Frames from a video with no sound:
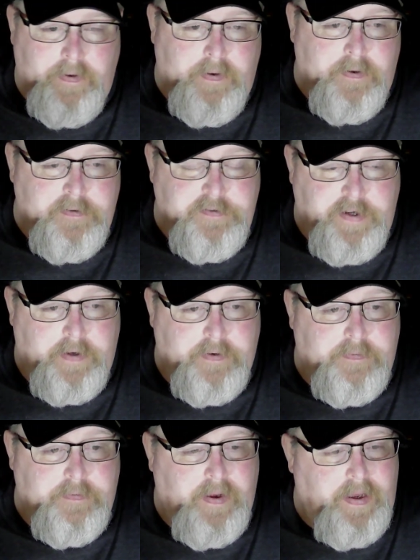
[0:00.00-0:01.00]

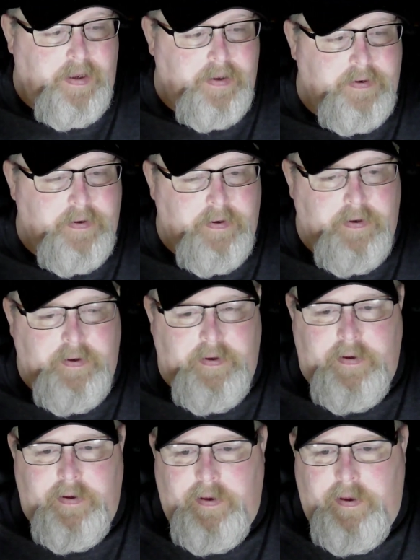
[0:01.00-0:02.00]
channel, and
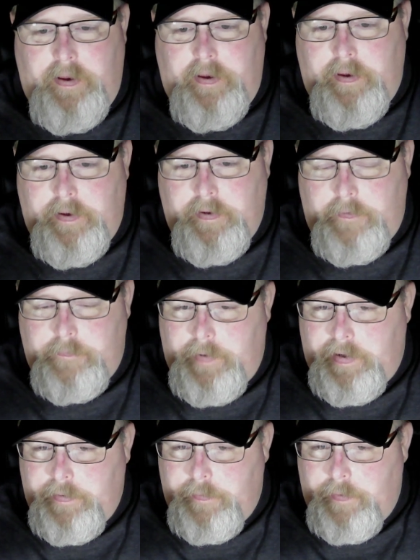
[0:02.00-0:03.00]
everybody
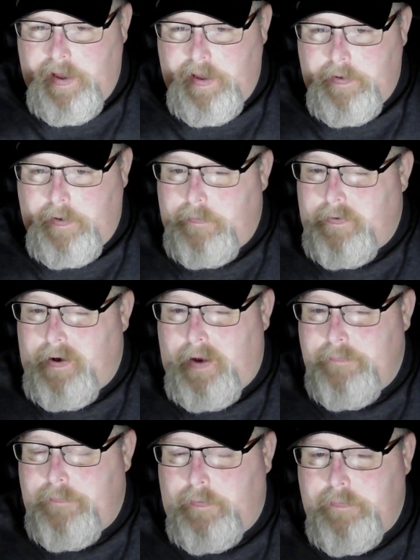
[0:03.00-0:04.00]
knew
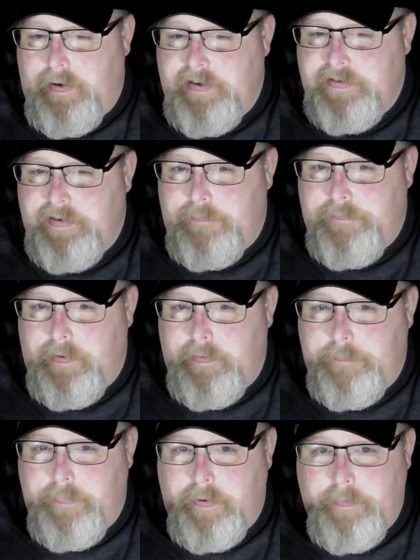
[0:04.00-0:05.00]
I've already suffered a
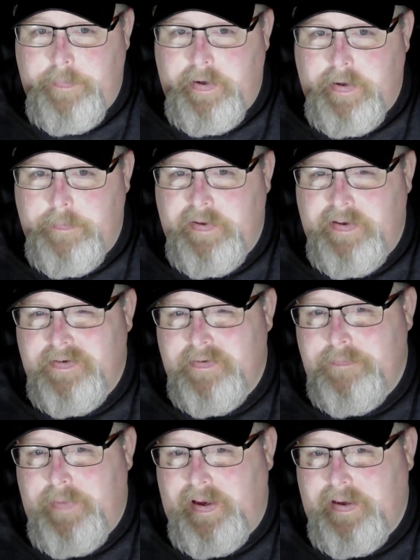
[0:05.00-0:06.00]
pulmonary embolism
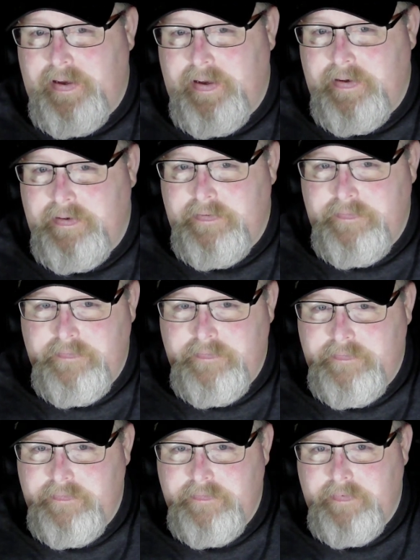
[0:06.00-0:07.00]
back in
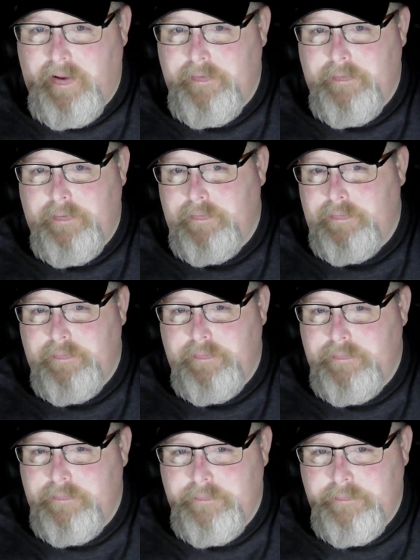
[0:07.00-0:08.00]

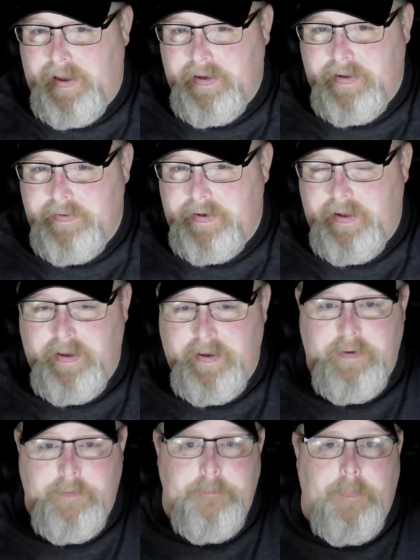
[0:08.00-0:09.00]
the day,
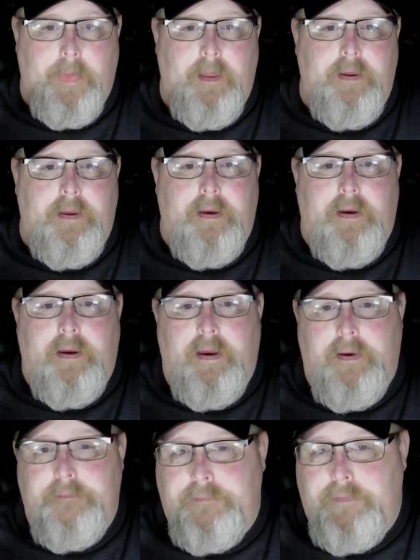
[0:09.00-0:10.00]

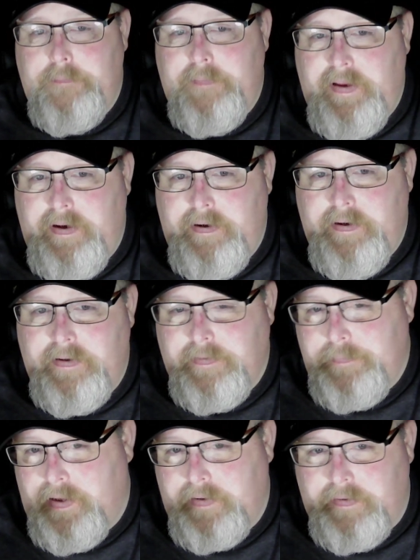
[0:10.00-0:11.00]
and from there it's a
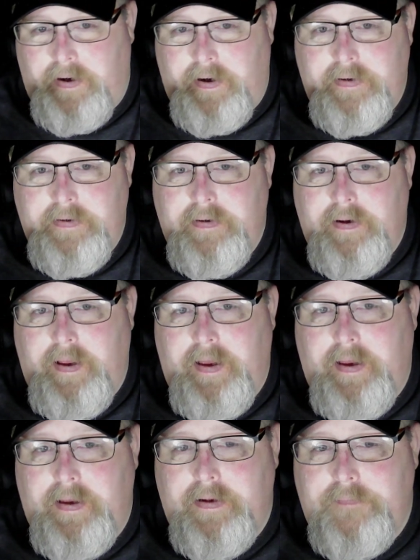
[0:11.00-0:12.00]
blood clot,
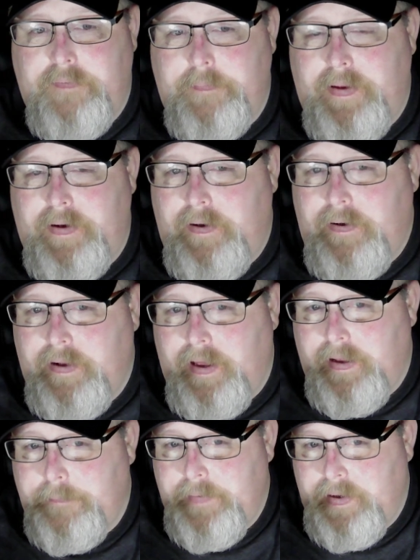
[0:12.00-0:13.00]
and from there on I had
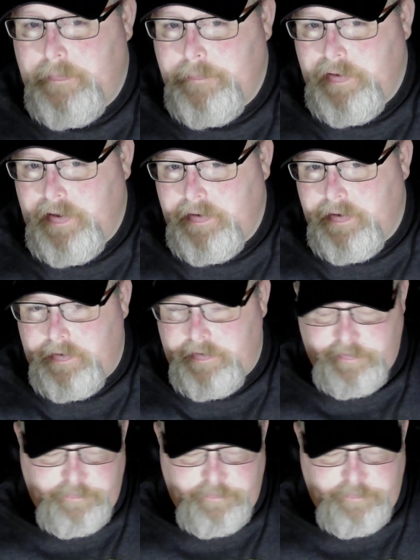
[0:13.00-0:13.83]
to be on blood thinners.